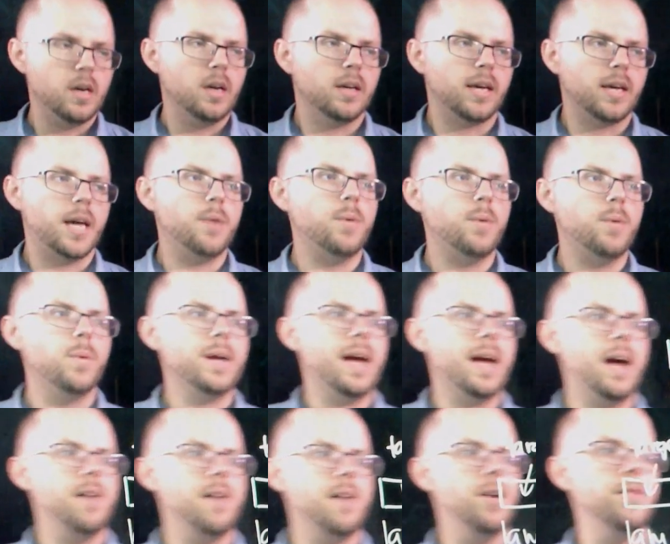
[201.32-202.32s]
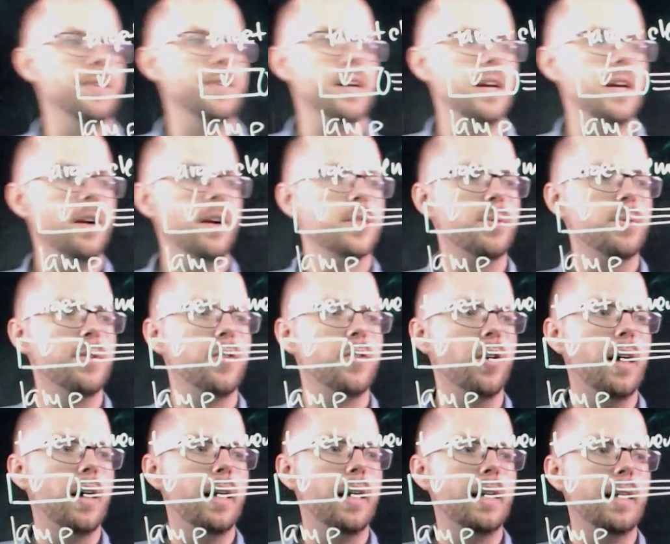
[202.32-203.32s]
Okay, what we have over here is we've
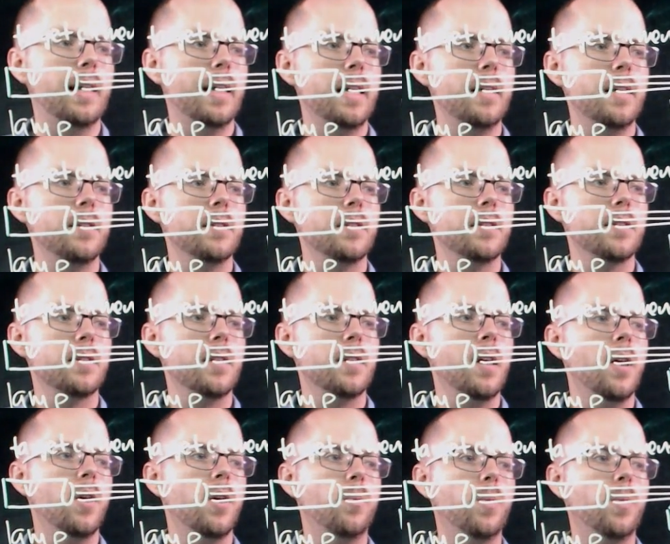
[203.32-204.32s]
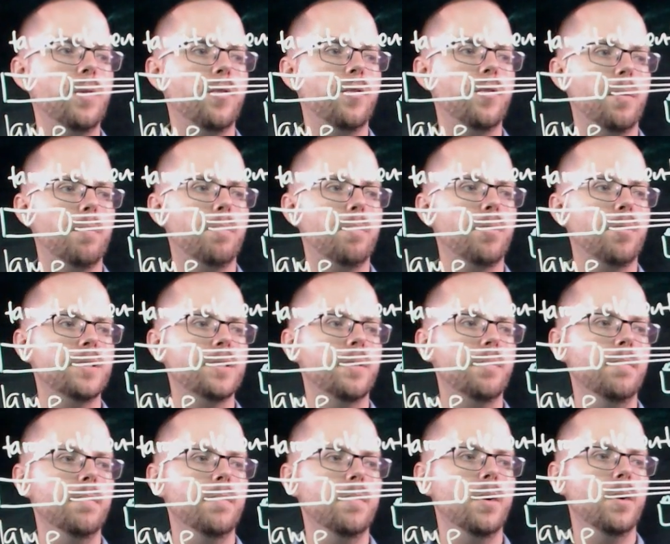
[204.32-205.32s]
got a lens, we've got a
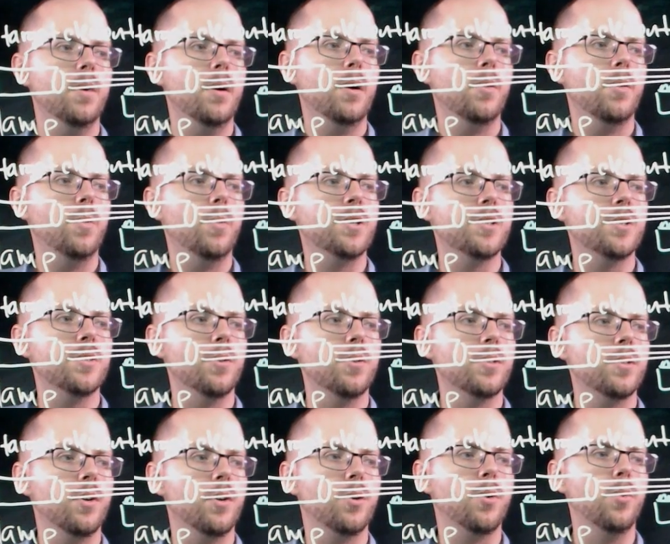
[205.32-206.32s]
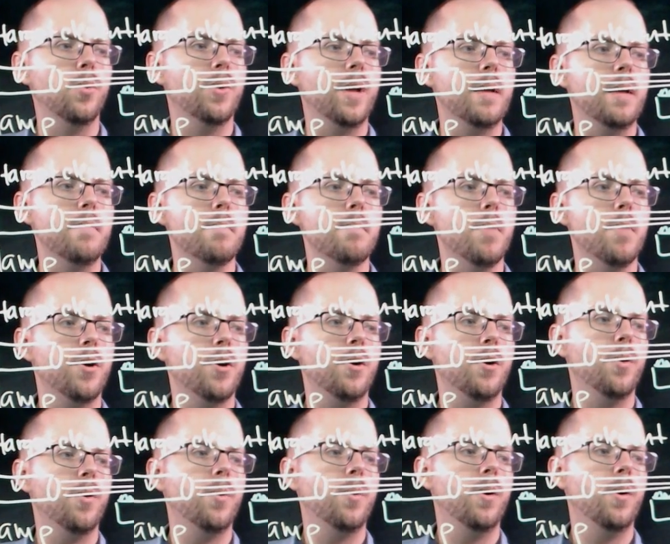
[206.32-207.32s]
prism, which is also called a
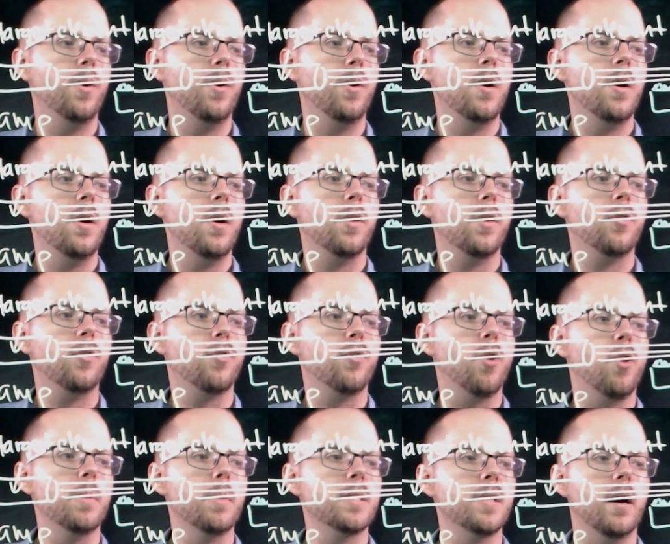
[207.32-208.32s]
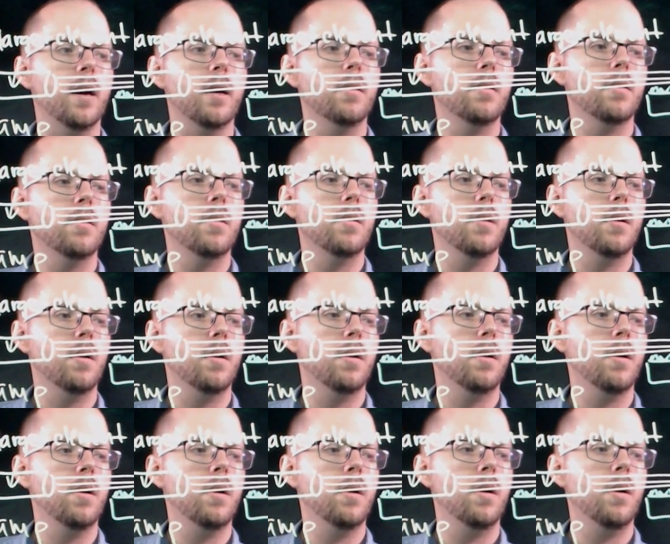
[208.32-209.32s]
monochromator.
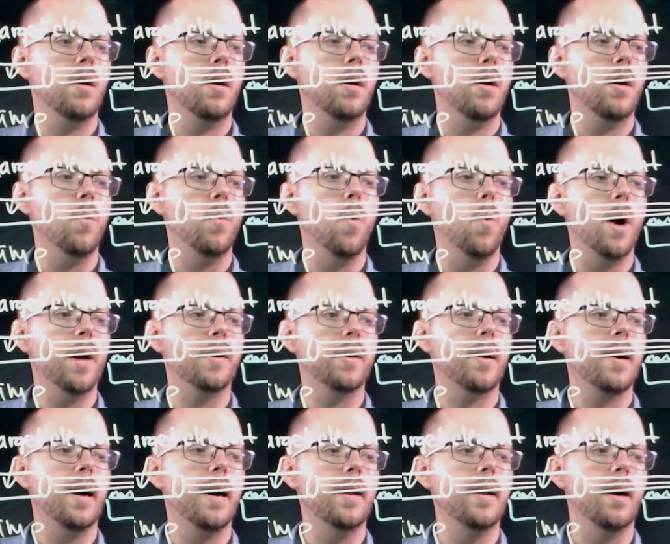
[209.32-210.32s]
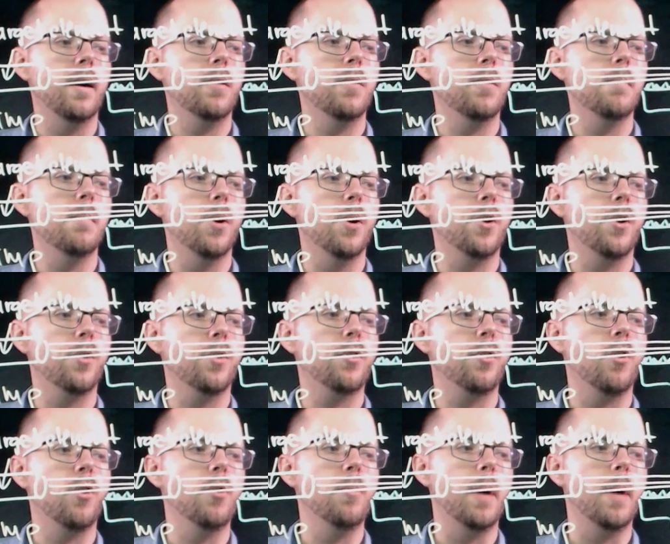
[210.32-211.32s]
One colour,
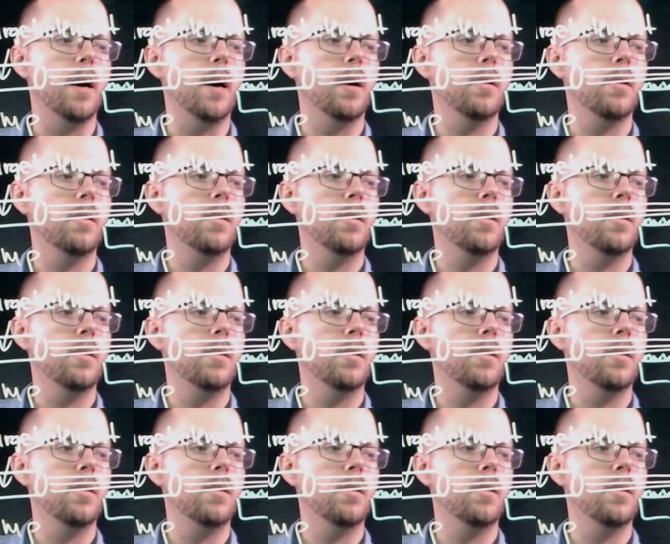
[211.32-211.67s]
monochroma.